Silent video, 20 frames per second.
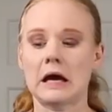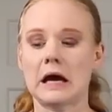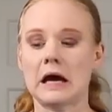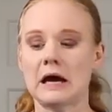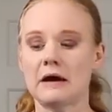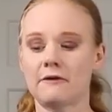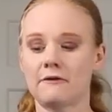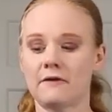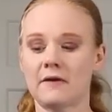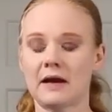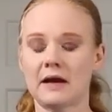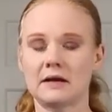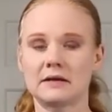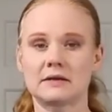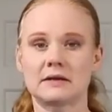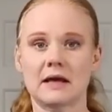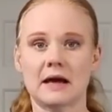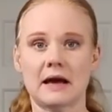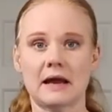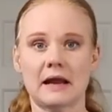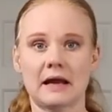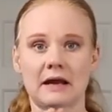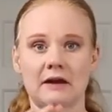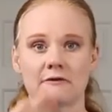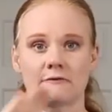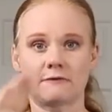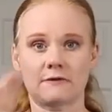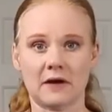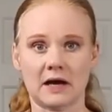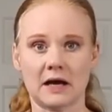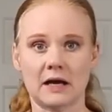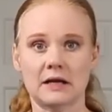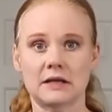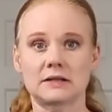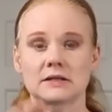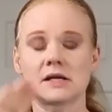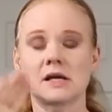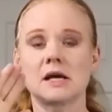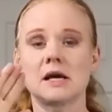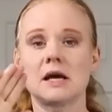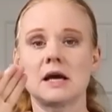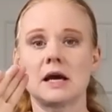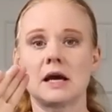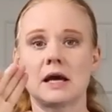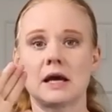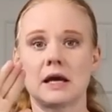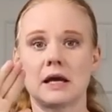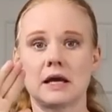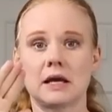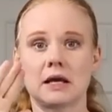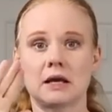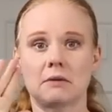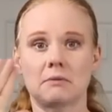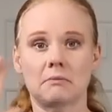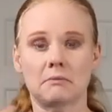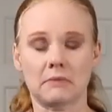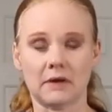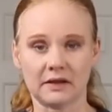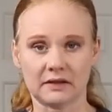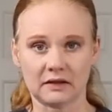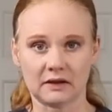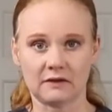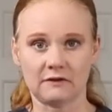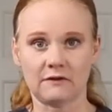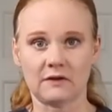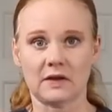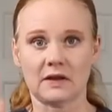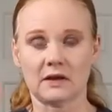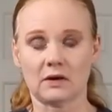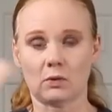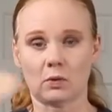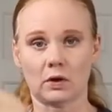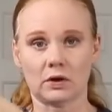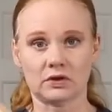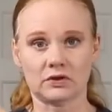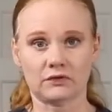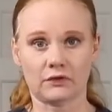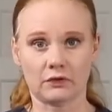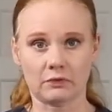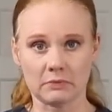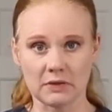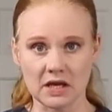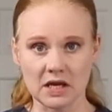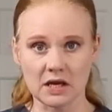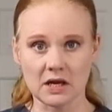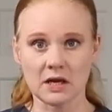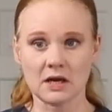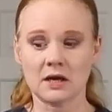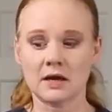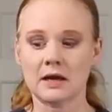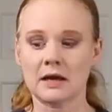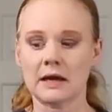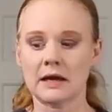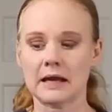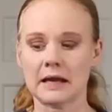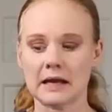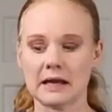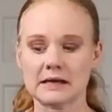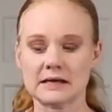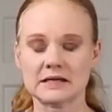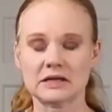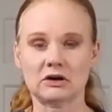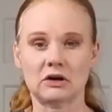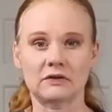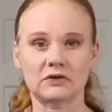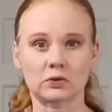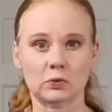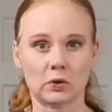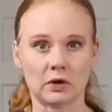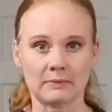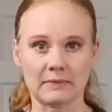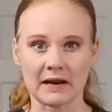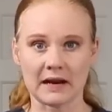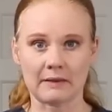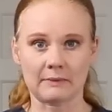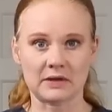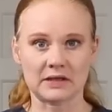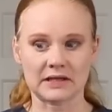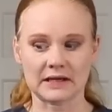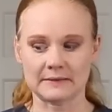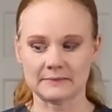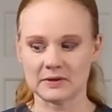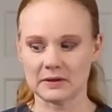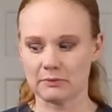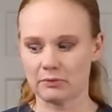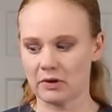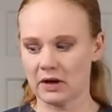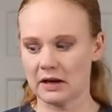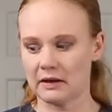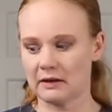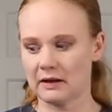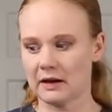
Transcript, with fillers: I find that I can find a monthly fee that works for me, and I don't have to worry about how many times I print.